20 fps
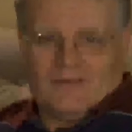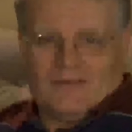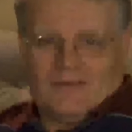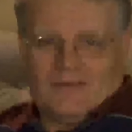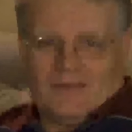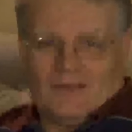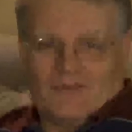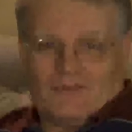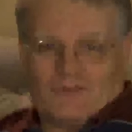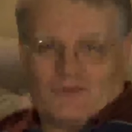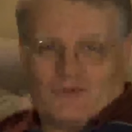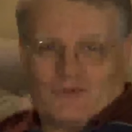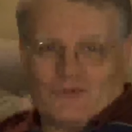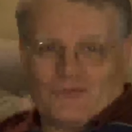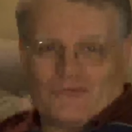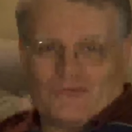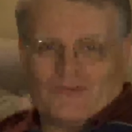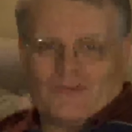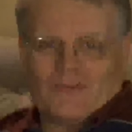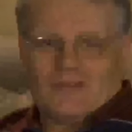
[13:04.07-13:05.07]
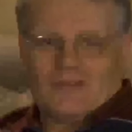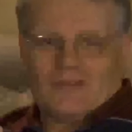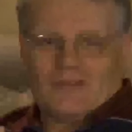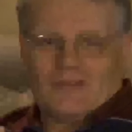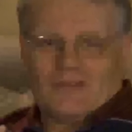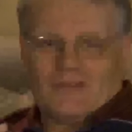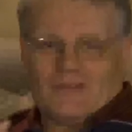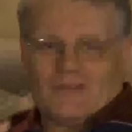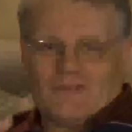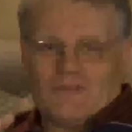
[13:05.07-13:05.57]
And of course,
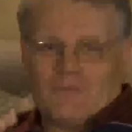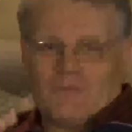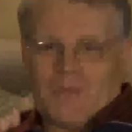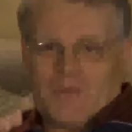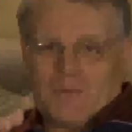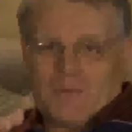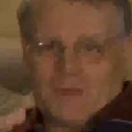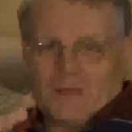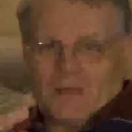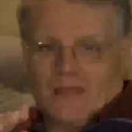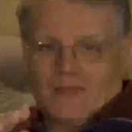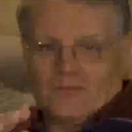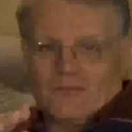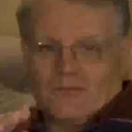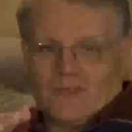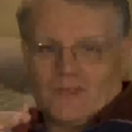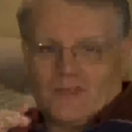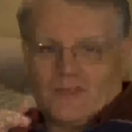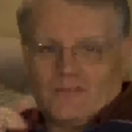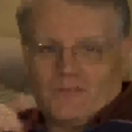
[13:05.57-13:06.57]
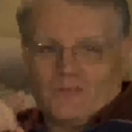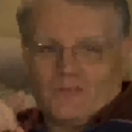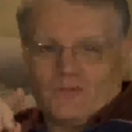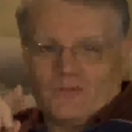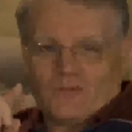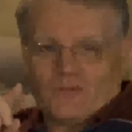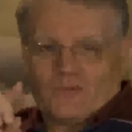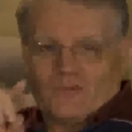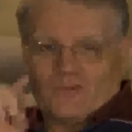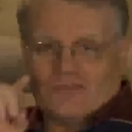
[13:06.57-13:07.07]
they remembered how Dave
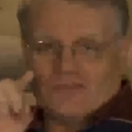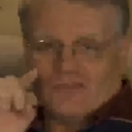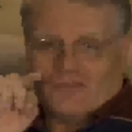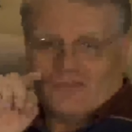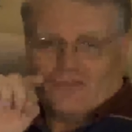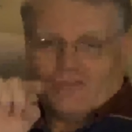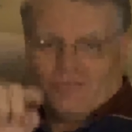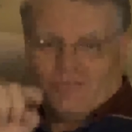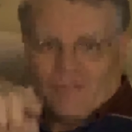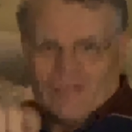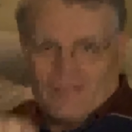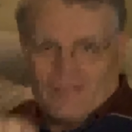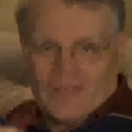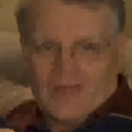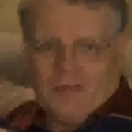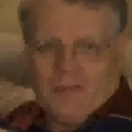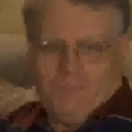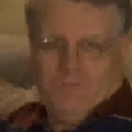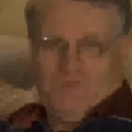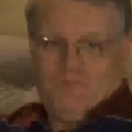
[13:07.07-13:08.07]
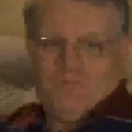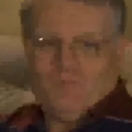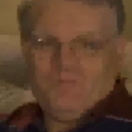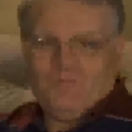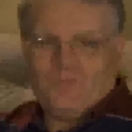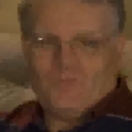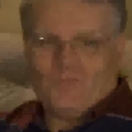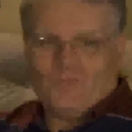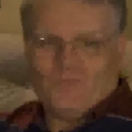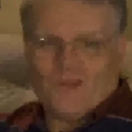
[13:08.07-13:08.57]
was concerned for them
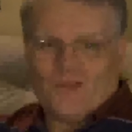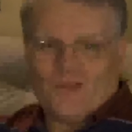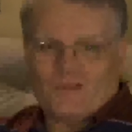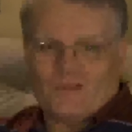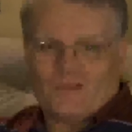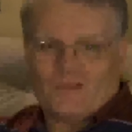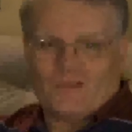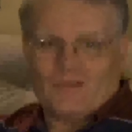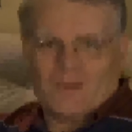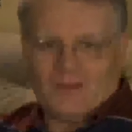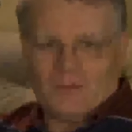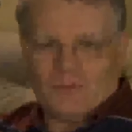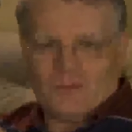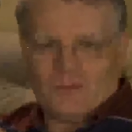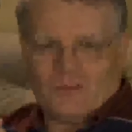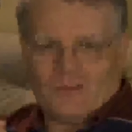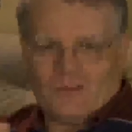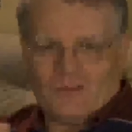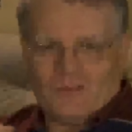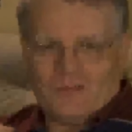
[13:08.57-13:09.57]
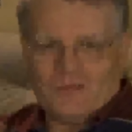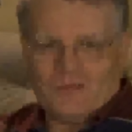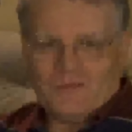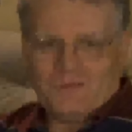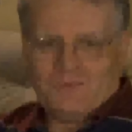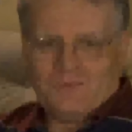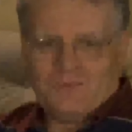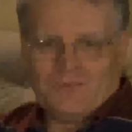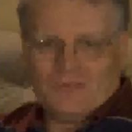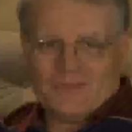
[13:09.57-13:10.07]
rather than himself
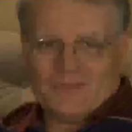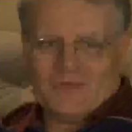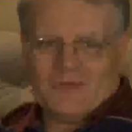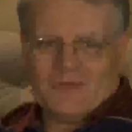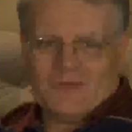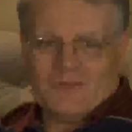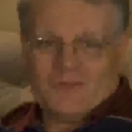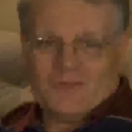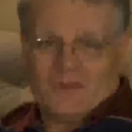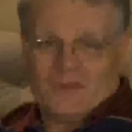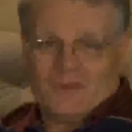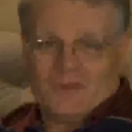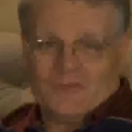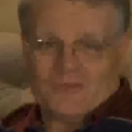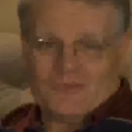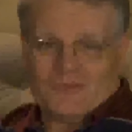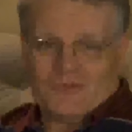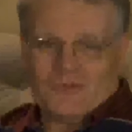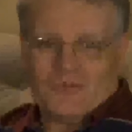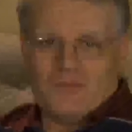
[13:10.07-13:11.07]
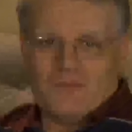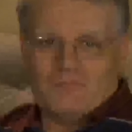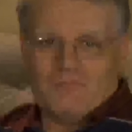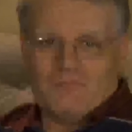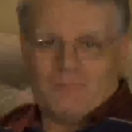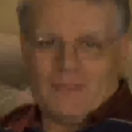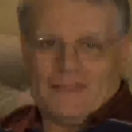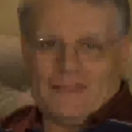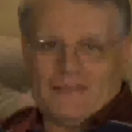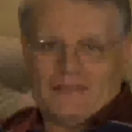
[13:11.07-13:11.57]
when he was so
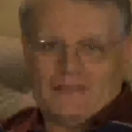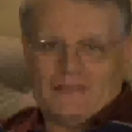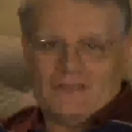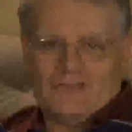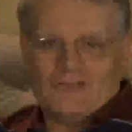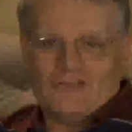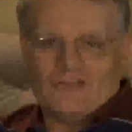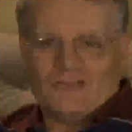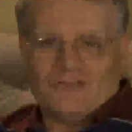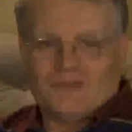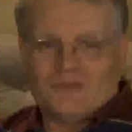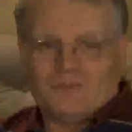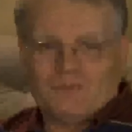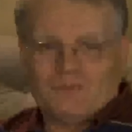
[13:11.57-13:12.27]
badly injured.